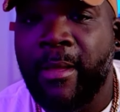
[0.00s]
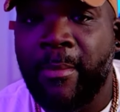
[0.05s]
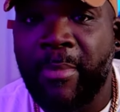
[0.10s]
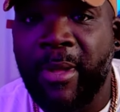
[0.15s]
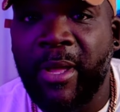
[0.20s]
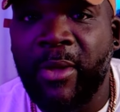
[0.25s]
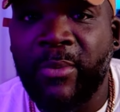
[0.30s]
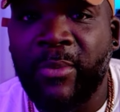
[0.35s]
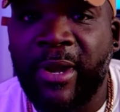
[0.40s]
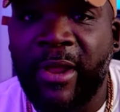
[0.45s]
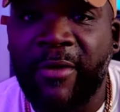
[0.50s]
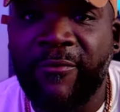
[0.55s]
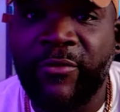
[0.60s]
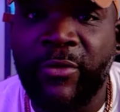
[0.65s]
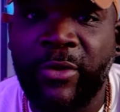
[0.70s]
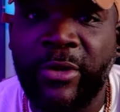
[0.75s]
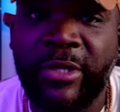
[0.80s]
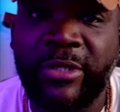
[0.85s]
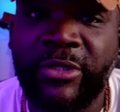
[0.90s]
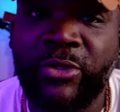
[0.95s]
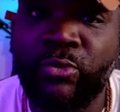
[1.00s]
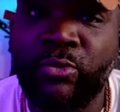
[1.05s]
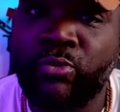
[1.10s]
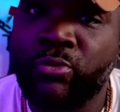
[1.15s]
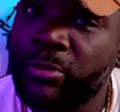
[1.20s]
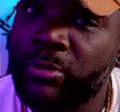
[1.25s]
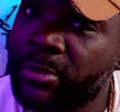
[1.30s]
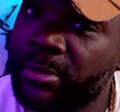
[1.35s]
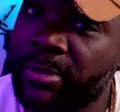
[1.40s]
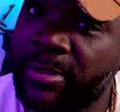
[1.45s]
But without further ado,
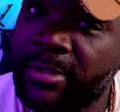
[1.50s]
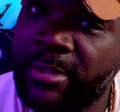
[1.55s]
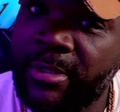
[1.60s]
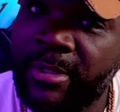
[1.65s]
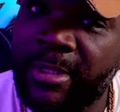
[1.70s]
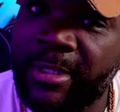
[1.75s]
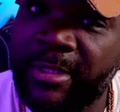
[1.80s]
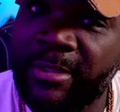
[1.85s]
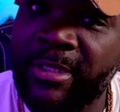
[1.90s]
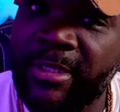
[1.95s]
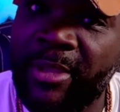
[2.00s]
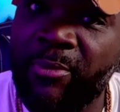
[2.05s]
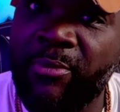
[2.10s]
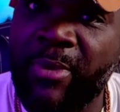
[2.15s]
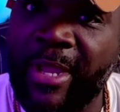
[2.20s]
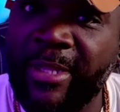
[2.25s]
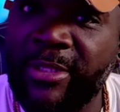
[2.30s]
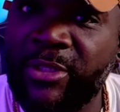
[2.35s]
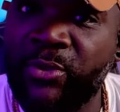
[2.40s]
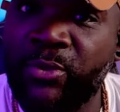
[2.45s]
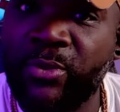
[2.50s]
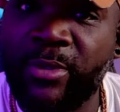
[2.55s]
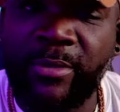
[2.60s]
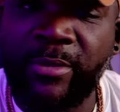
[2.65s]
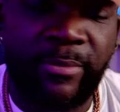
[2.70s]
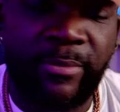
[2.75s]
let's get right to it.